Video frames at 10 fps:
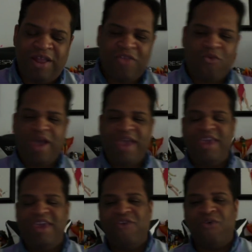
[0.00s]
And the way
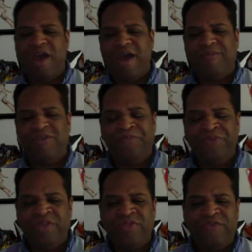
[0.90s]
he grabbed
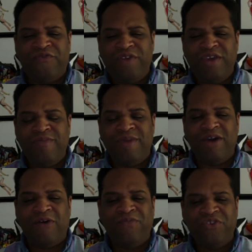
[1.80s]
the
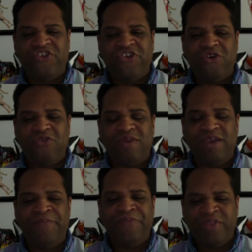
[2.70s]
female showed me